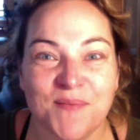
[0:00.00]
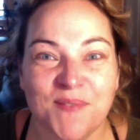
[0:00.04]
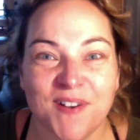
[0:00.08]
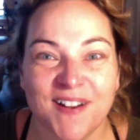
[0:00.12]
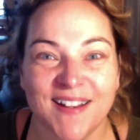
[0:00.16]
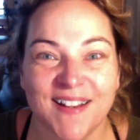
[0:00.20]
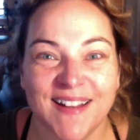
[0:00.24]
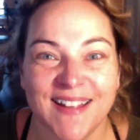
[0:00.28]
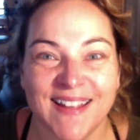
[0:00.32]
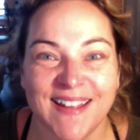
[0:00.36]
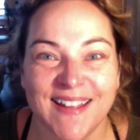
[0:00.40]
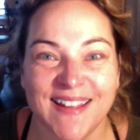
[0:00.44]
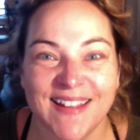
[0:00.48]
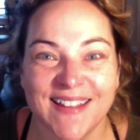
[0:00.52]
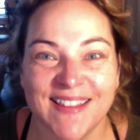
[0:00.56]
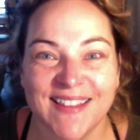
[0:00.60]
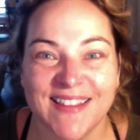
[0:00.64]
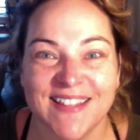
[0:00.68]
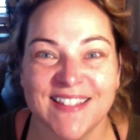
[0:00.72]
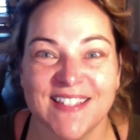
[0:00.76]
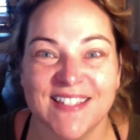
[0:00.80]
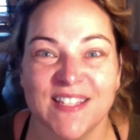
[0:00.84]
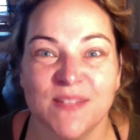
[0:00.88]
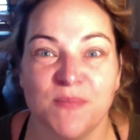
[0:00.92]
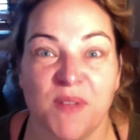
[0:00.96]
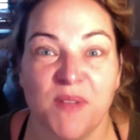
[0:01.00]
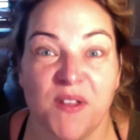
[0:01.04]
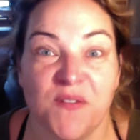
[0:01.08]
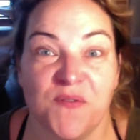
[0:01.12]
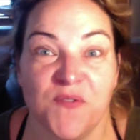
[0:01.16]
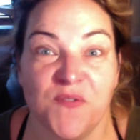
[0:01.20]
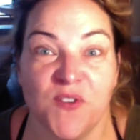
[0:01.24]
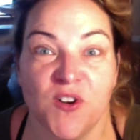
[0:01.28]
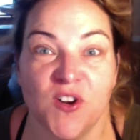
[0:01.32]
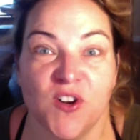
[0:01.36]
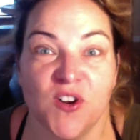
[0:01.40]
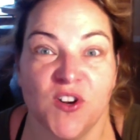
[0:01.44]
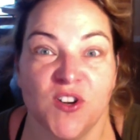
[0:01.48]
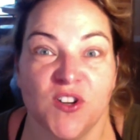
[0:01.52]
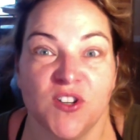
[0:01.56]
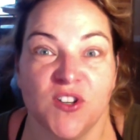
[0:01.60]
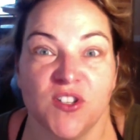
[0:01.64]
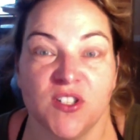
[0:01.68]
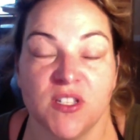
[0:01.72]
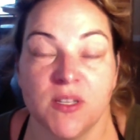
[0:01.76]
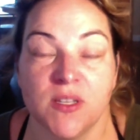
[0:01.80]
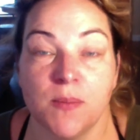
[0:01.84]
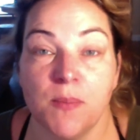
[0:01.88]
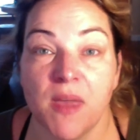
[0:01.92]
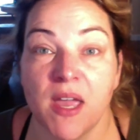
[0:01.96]
Morning. This is my
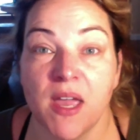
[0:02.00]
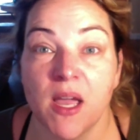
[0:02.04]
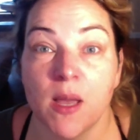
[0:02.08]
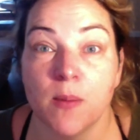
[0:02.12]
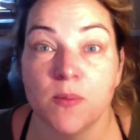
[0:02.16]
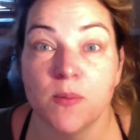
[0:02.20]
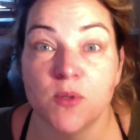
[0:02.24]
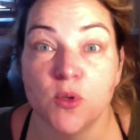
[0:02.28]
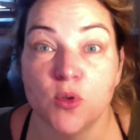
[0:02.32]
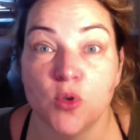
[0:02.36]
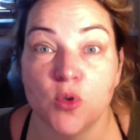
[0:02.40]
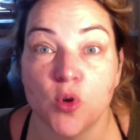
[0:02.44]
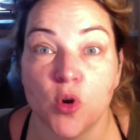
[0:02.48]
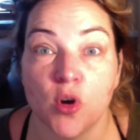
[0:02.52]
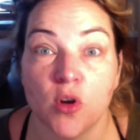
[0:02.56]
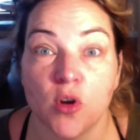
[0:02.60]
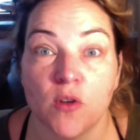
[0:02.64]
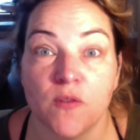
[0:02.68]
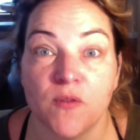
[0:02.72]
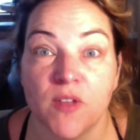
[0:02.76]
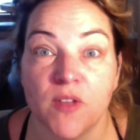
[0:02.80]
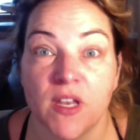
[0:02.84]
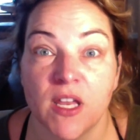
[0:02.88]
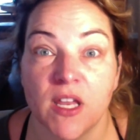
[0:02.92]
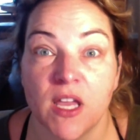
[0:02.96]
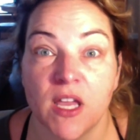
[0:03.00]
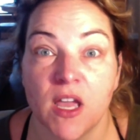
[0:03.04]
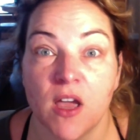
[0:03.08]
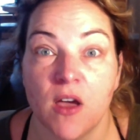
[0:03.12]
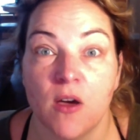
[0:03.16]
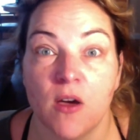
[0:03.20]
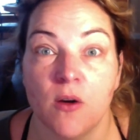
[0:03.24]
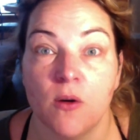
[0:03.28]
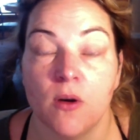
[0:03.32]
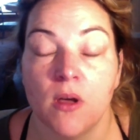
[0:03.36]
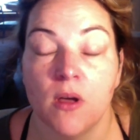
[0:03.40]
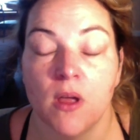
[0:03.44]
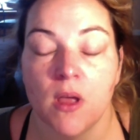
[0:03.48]
first makeup tutorial video.